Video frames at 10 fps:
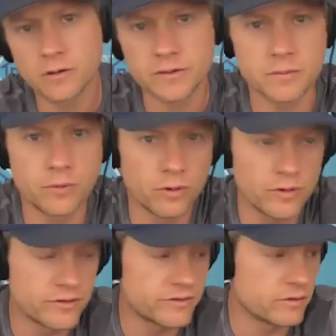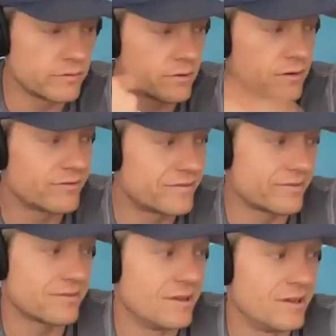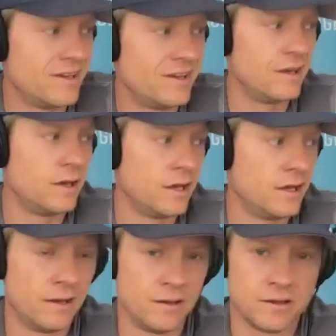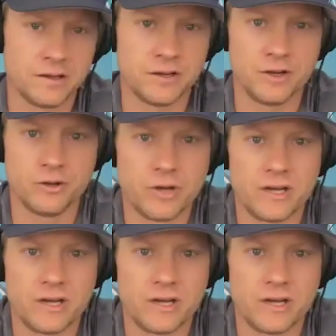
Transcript: the importance of, you know,